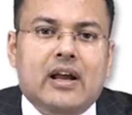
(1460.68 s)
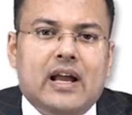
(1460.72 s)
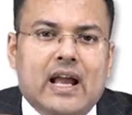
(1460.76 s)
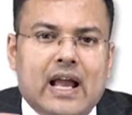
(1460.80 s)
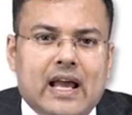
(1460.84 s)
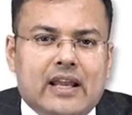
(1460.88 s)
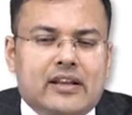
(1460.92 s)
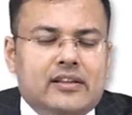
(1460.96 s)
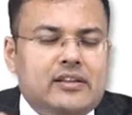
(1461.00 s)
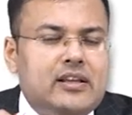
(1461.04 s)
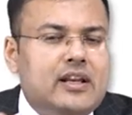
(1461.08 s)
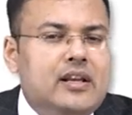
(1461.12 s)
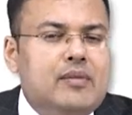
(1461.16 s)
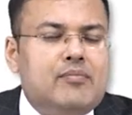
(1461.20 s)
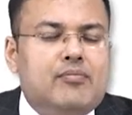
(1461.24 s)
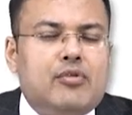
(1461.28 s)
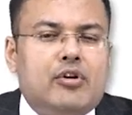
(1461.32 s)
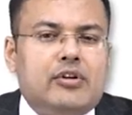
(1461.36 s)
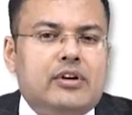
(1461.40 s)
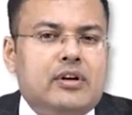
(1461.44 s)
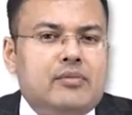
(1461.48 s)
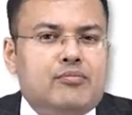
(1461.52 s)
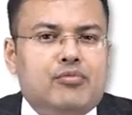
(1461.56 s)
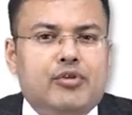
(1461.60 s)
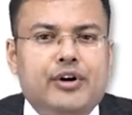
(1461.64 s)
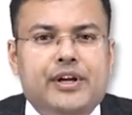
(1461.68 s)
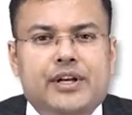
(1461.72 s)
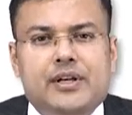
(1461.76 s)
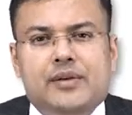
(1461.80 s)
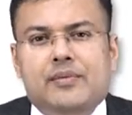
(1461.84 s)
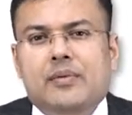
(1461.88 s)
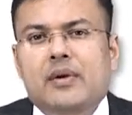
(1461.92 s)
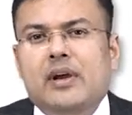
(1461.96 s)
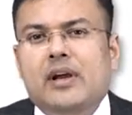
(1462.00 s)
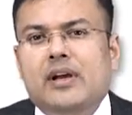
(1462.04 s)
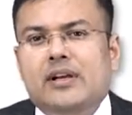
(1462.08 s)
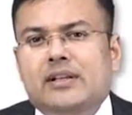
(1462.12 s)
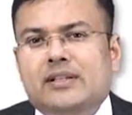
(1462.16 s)
Another important point,
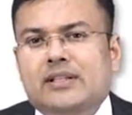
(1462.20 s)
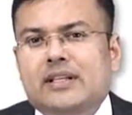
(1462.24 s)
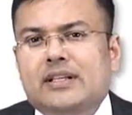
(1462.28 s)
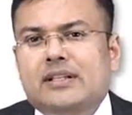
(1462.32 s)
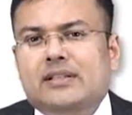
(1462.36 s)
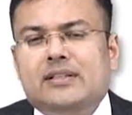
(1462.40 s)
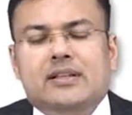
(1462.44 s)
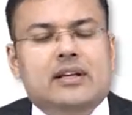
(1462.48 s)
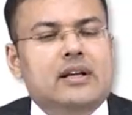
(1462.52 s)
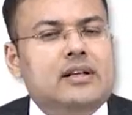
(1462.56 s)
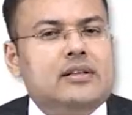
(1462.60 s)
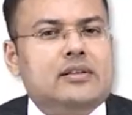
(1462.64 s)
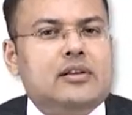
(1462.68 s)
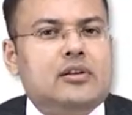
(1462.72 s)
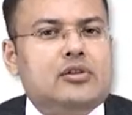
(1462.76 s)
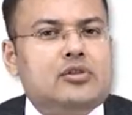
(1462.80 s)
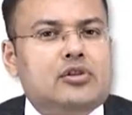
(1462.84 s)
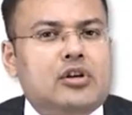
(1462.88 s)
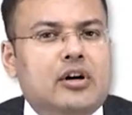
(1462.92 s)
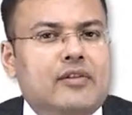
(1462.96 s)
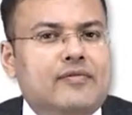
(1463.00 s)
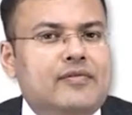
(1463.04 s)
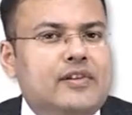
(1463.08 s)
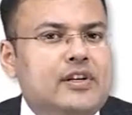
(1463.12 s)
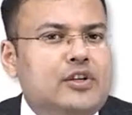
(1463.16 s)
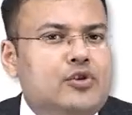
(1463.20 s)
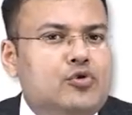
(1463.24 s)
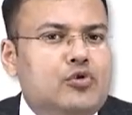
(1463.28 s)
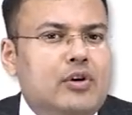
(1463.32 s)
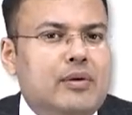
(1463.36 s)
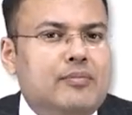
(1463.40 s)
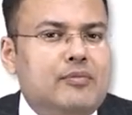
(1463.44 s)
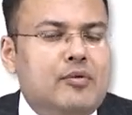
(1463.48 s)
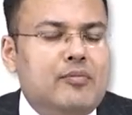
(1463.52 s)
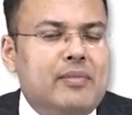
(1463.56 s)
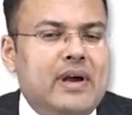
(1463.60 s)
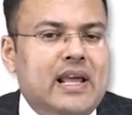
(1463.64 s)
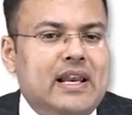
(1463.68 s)
since it's a soft tissue
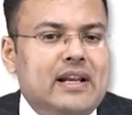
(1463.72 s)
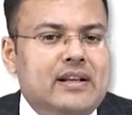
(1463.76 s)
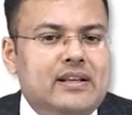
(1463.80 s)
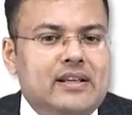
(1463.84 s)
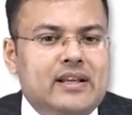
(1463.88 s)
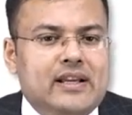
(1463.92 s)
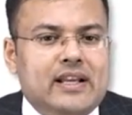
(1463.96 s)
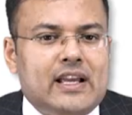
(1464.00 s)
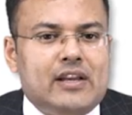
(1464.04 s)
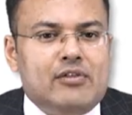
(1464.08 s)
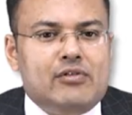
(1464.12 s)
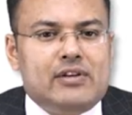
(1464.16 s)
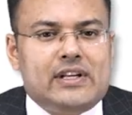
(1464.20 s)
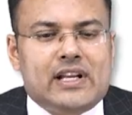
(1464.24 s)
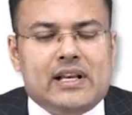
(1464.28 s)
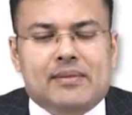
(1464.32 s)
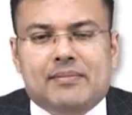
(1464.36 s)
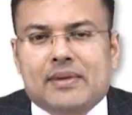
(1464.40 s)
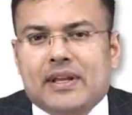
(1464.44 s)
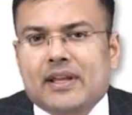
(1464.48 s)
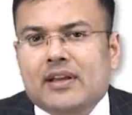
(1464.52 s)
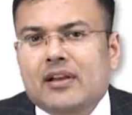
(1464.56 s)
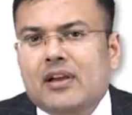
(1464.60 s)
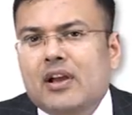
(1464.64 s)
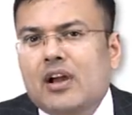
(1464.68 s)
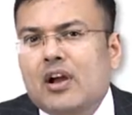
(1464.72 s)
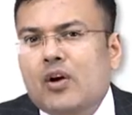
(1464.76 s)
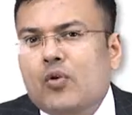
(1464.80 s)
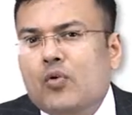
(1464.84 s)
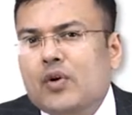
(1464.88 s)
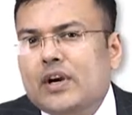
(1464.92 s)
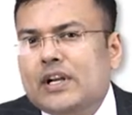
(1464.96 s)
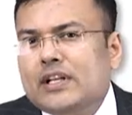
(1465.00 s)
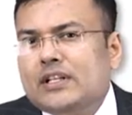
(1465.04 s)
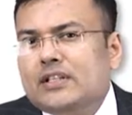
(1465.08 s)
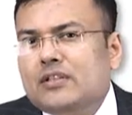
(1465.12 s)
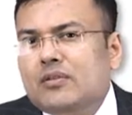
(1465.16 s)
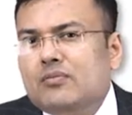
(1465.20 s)
abnormality, can you tell me
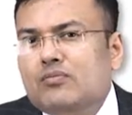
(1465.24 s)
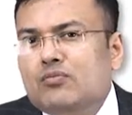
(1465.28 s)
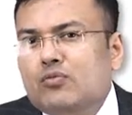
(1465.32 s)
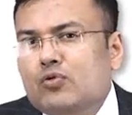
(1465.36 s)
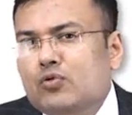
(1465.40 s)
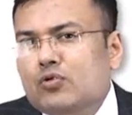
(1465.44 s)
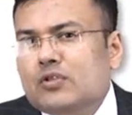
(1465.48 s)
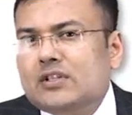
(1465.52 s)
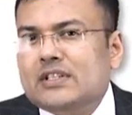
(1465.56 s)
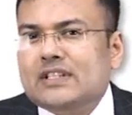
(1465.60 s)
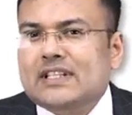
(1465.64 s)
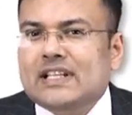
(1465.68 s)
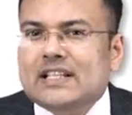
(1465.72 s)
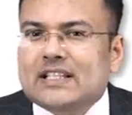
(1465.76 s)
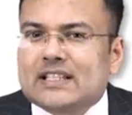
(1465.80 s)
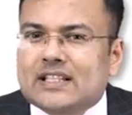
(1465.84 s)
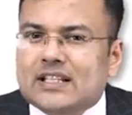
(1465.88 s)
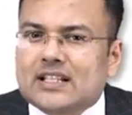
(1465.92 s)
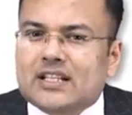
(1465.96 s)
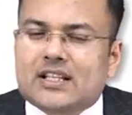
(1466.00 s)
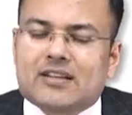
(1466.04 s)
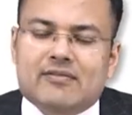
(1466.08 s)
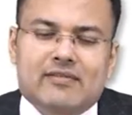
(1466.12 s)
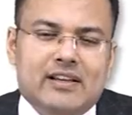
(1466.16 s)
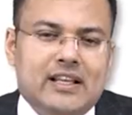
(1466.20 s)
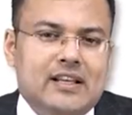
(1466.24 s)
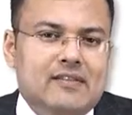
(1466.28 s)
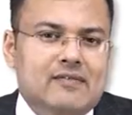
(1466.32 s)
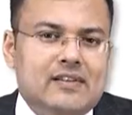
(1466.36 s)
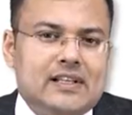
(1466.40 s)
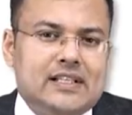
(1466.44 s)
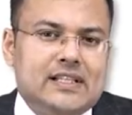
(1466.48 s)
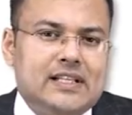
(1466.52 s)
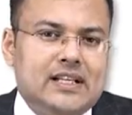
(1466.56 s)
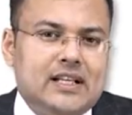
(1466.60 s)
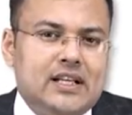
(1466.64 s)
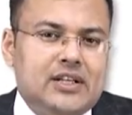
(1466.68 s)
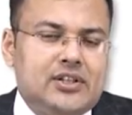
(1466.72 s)
what is the most sensitive
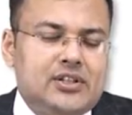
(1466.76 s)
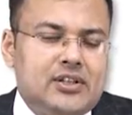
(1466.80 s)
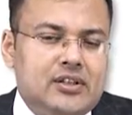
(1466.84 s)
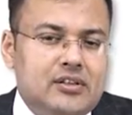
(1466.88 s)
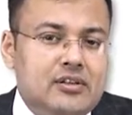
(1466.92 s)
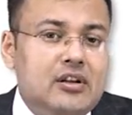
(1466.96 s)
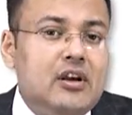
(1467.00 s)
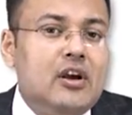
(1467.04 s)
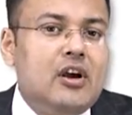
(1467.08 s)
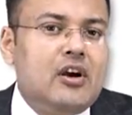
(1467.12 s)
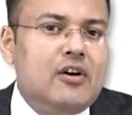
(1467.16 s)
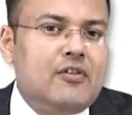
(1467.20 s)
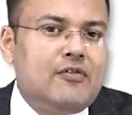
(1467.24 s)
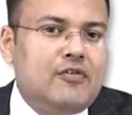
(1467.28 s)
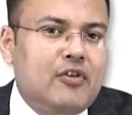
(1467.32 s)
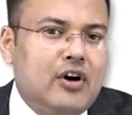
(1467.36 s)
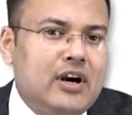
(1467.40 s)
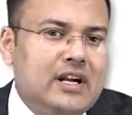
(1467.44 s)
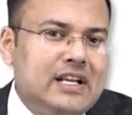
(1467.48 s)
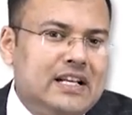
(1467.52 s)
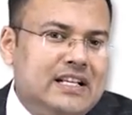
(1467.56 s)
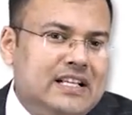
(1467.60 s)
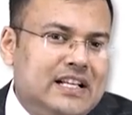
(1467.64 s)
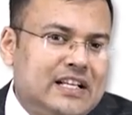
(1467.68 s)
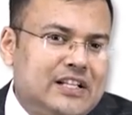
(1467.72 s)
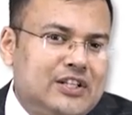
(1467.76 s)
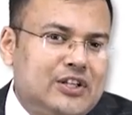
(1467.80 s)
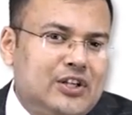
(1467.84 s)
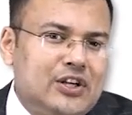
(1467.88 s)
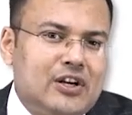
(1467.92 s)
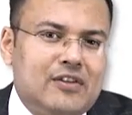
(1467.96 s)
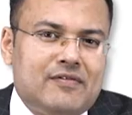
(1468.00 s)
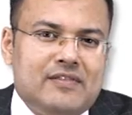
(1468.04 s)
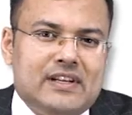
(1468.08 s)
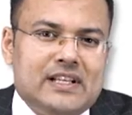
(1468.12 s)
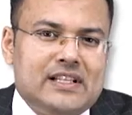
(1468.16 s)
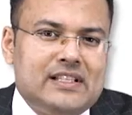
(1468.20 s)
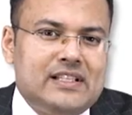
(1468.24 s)
investigation for detection
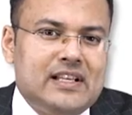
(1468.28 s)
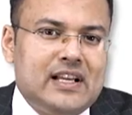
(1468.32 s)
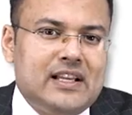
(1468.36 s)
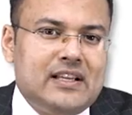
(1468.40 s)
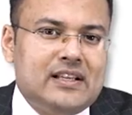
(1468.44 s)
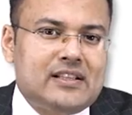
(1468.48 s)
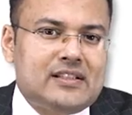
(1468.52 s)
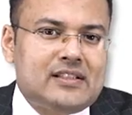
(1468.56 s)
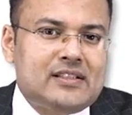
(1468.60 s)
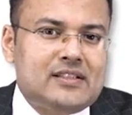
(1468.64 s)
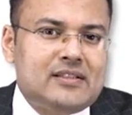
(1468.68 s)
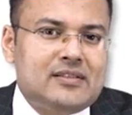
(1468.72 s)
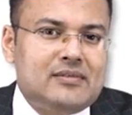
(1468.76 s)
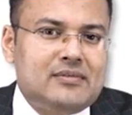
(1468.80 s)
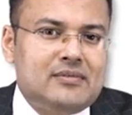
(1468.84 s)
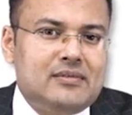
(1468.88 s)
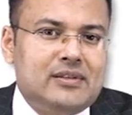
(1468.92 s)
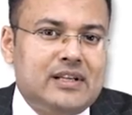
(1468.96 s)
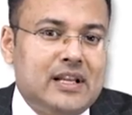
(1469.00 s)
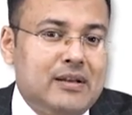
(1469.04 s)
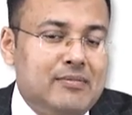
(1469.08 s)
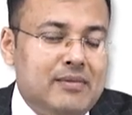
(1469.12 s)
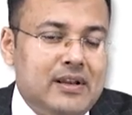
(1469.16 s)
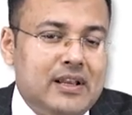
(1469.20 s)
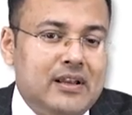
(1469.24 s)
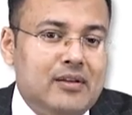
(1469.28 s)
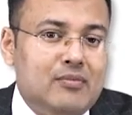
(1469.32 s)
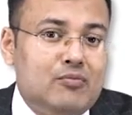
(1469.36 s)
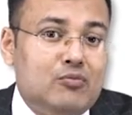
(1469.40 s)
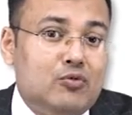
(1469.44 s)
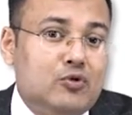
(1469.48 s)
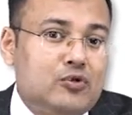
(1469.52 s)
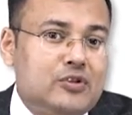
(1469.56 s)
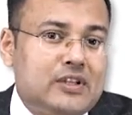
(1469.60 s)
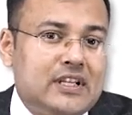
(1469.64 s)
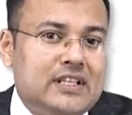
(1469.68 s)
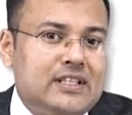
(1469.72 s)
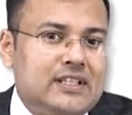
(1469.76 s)
of DCIS? Tell me,
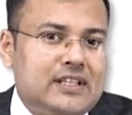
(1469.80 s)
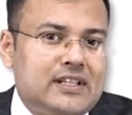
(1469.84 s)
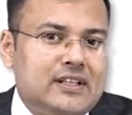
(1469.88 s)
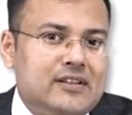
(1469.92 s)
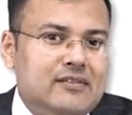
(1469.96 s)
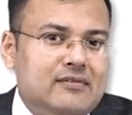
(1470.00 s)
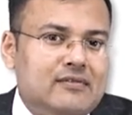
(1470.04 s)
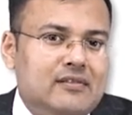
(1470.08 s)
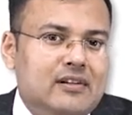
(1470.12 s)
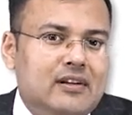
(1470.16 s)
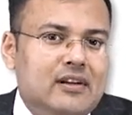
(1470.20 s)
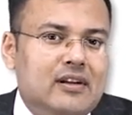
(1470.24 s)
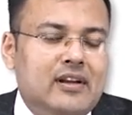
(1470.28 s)
most sensitive.